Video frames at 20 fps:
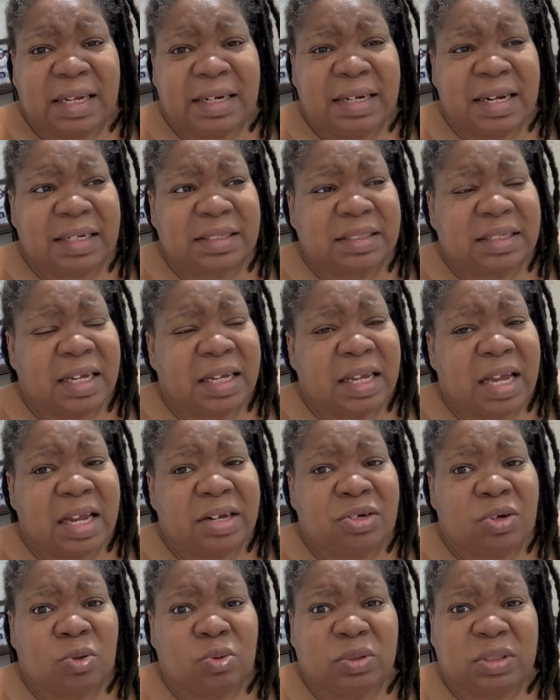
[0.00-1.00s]
Next thing I
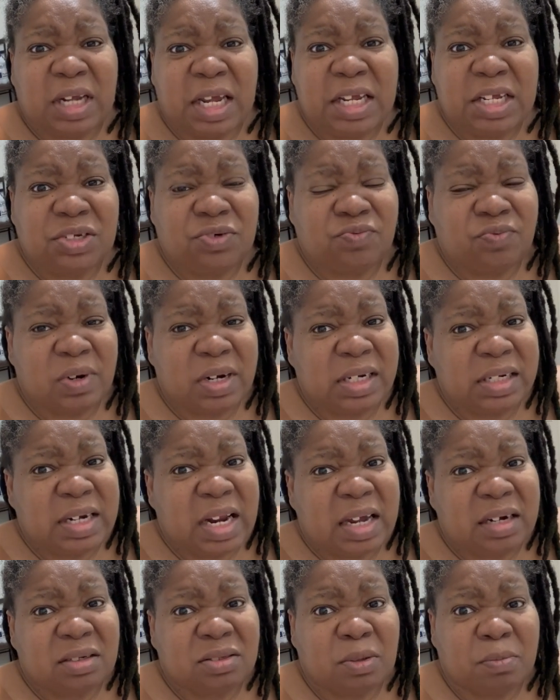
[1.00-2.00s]
know, Tay's running
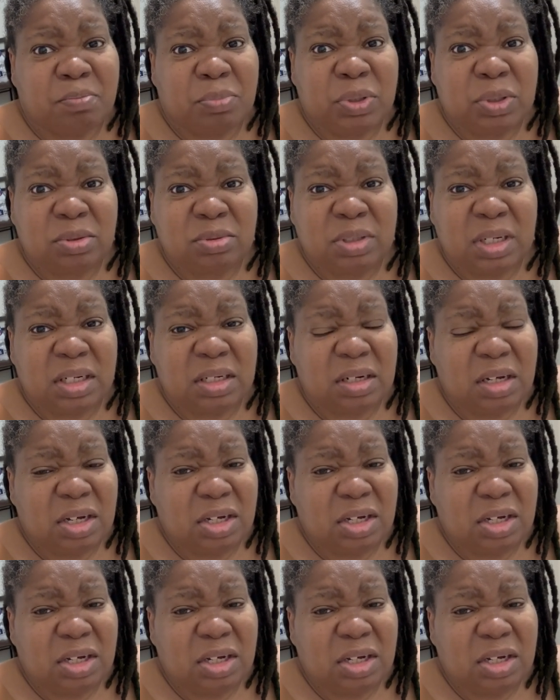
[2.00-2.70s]
out of the building.